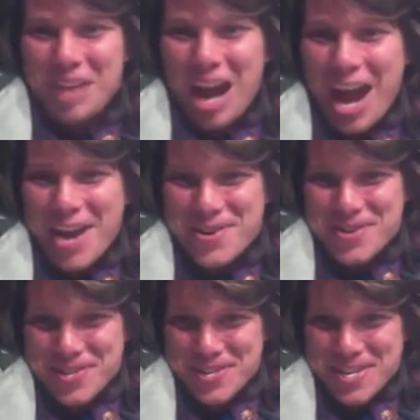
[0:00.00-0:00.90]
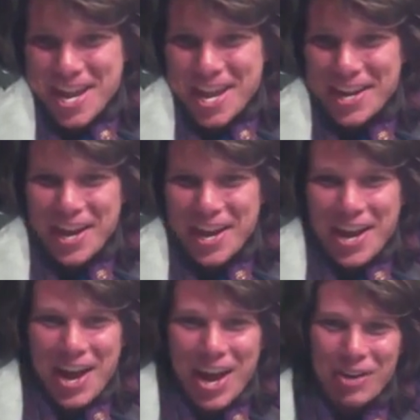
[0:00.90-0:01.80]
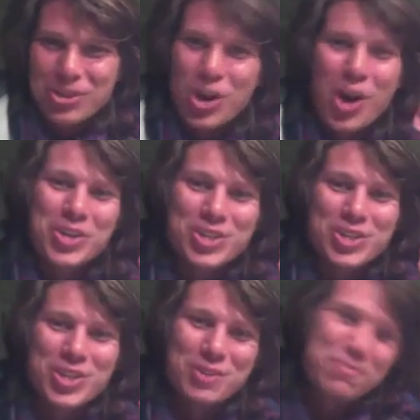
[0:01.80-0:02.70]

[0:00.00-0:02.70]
higher state of consciousness.